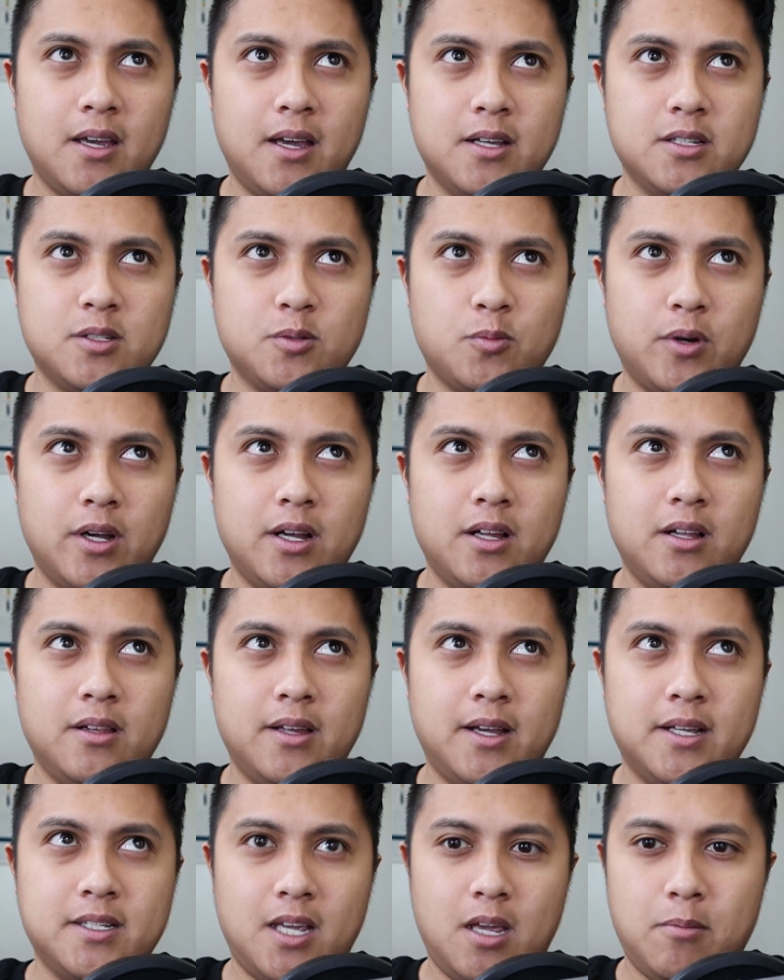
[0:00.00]
as
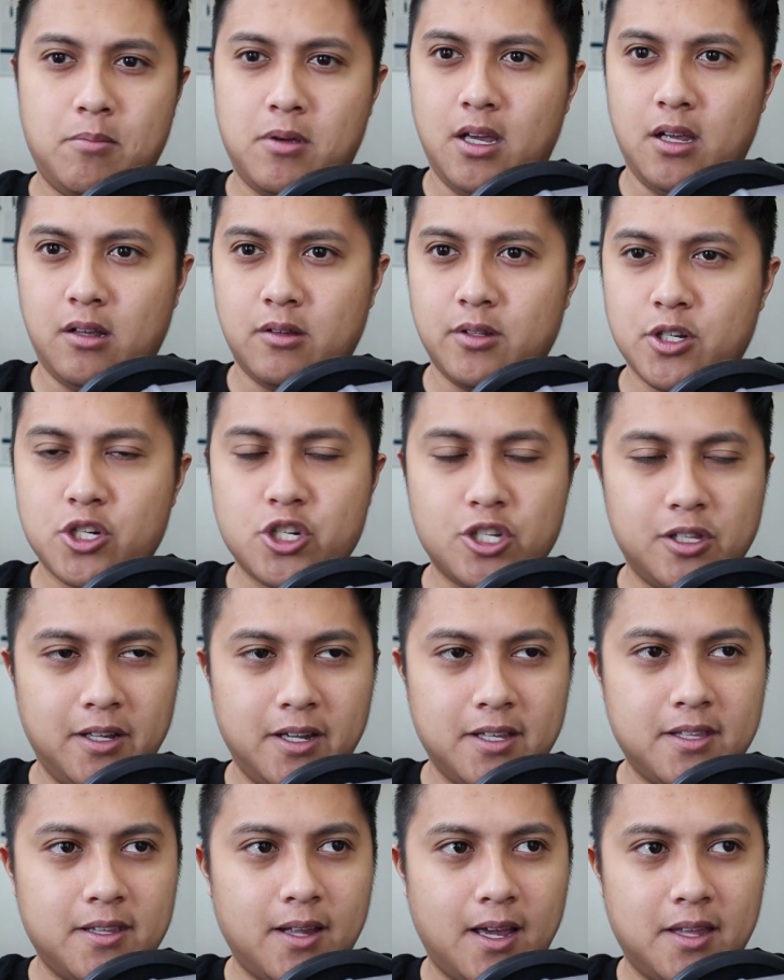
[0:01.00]
well as AP English
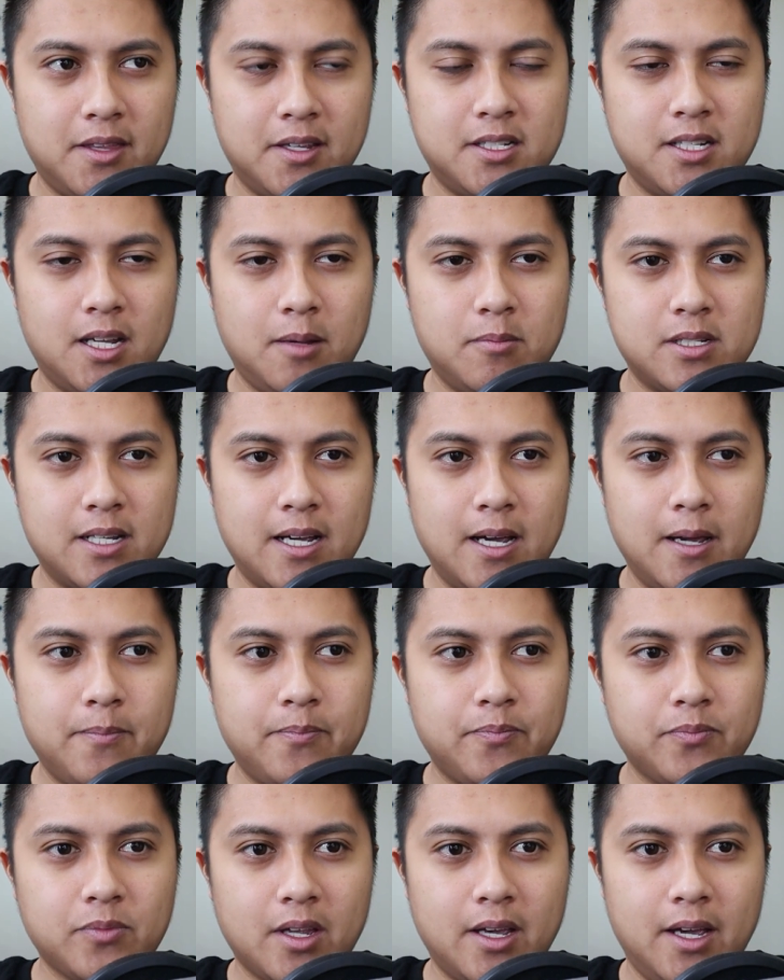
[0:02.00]
Lit at the same
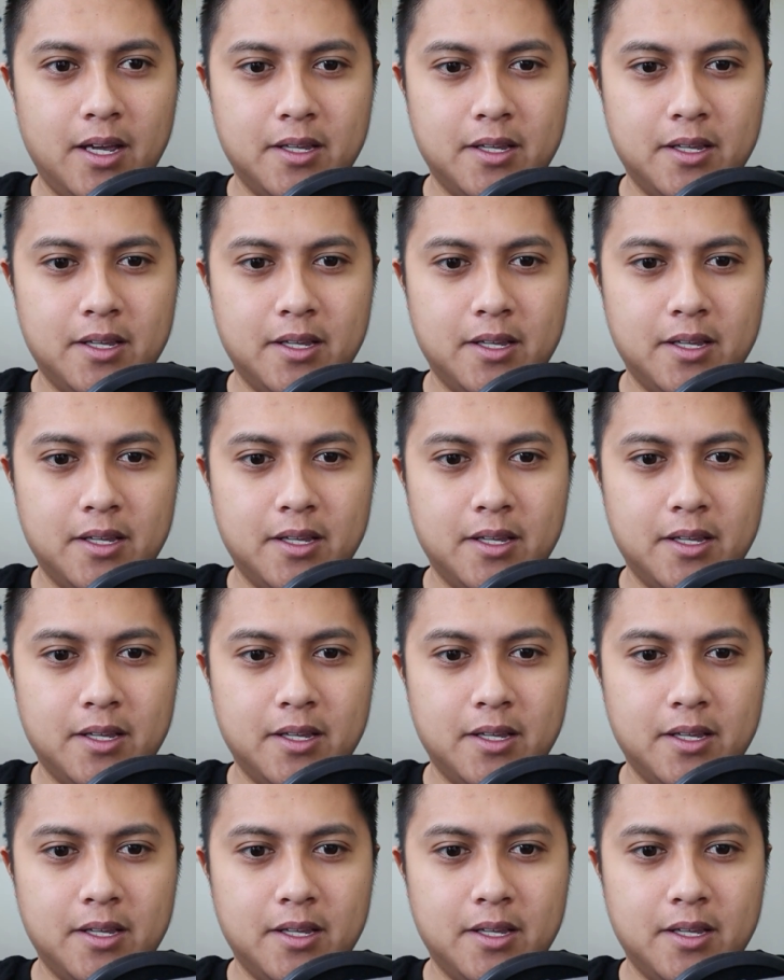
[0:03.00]
time.